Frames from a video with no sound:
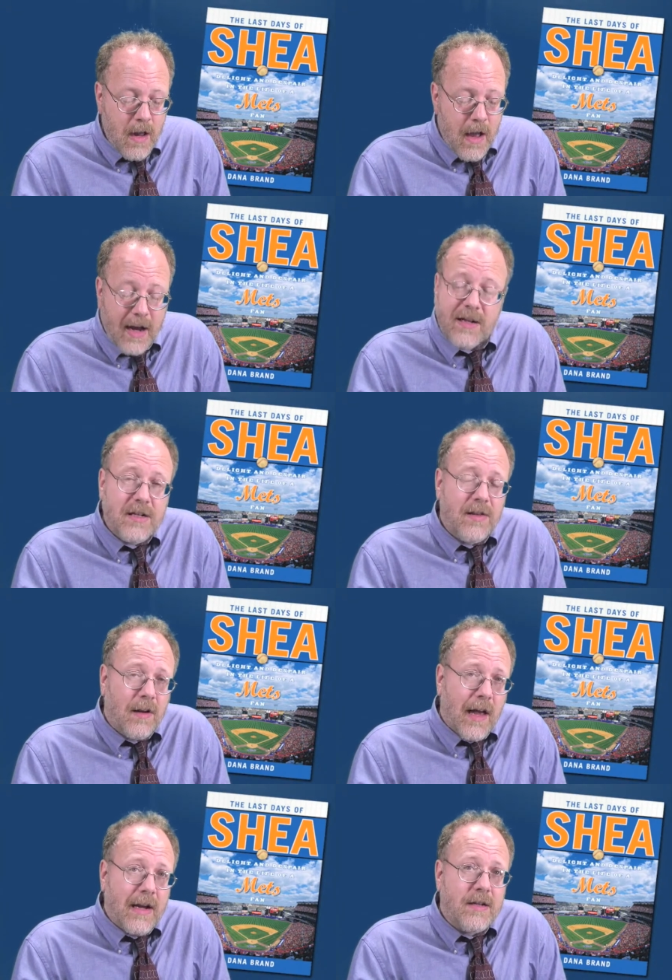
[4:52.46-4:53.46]
I could see the
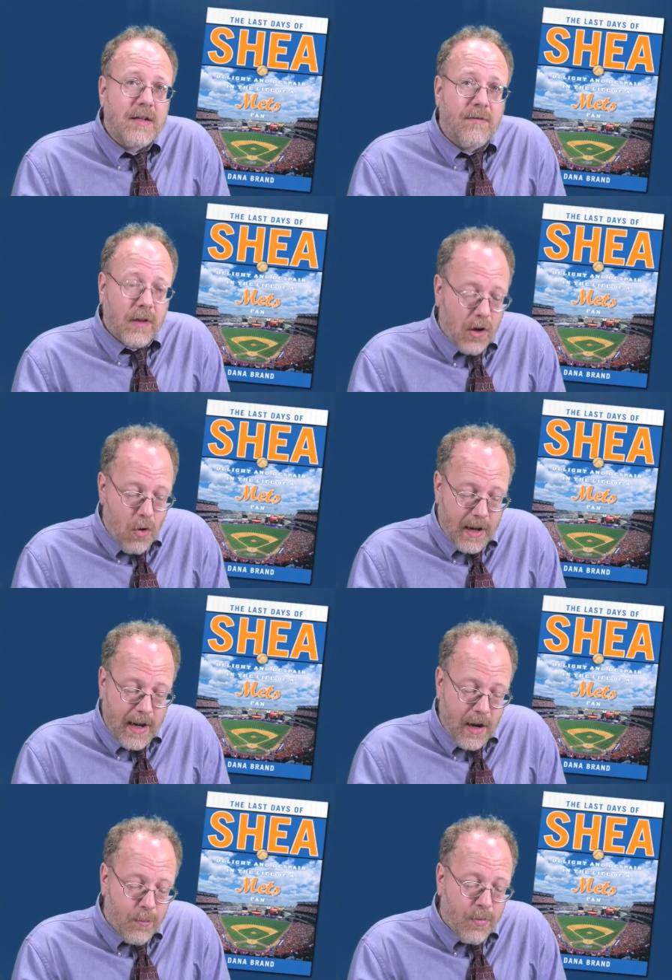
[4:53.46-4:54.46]
lights of
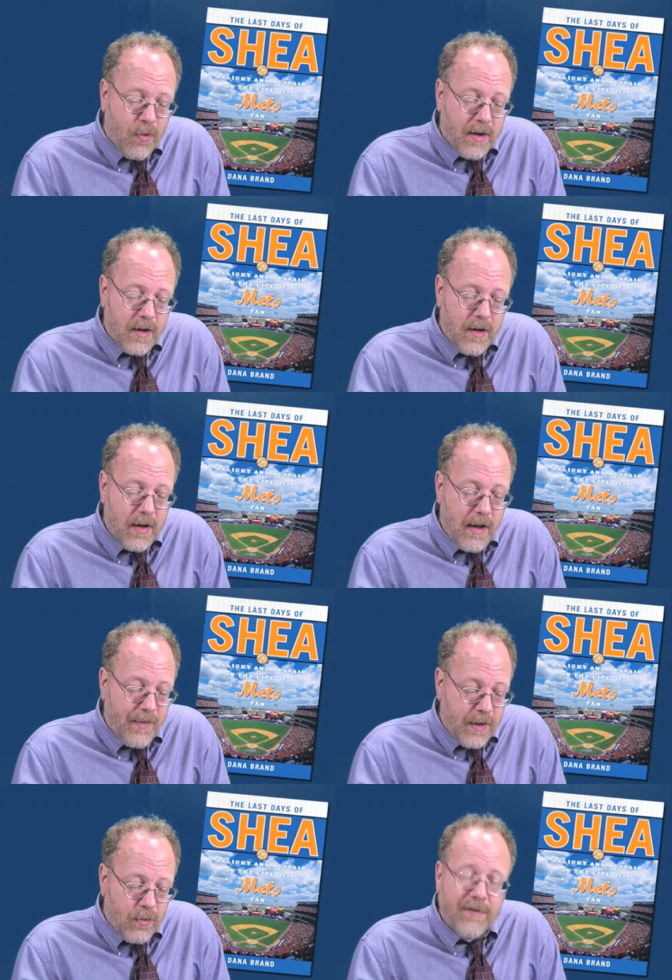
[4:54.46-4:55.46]
LaGuardia Airport
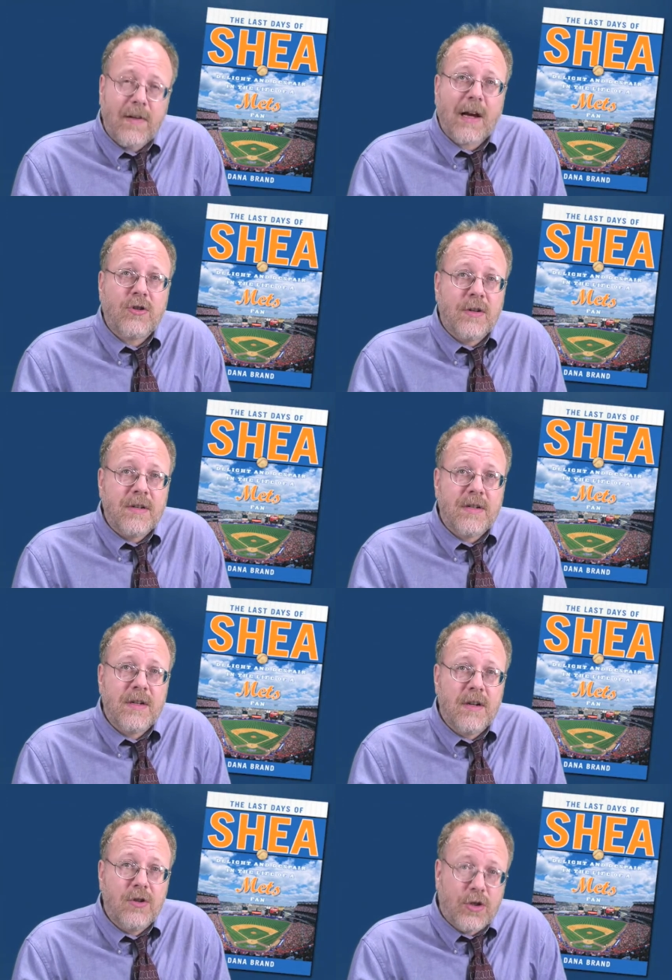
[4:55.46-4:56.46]
and their reflections,
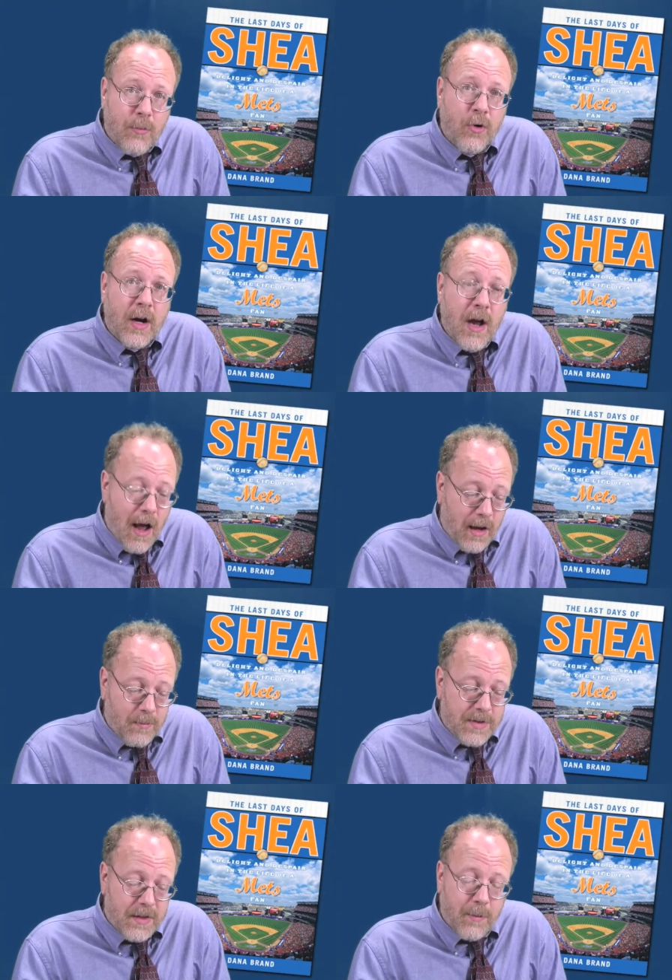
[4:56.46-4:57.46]
shimmering
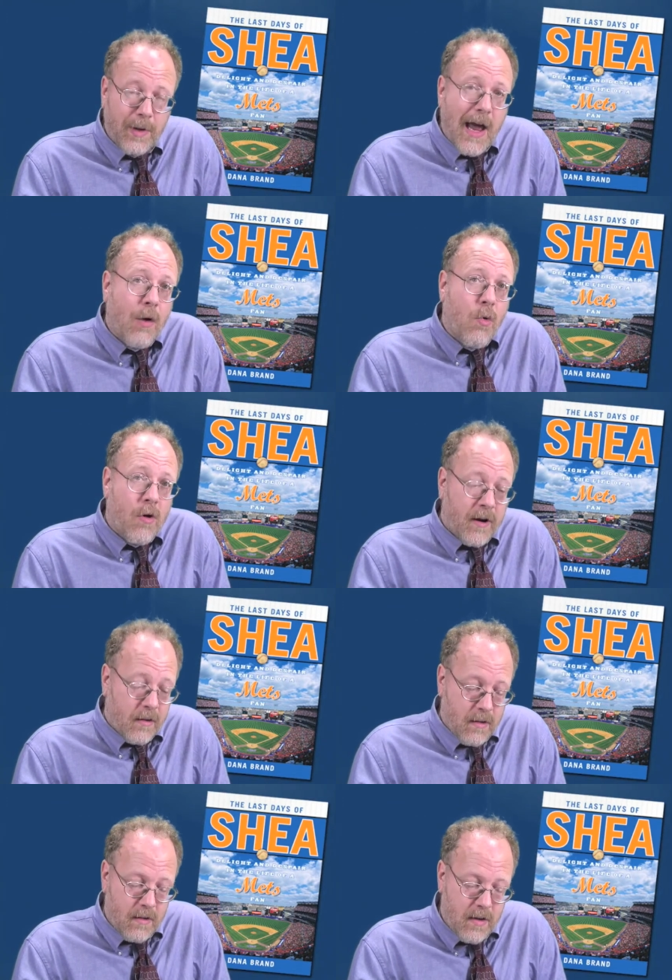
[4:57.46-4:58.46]
columns in the black water.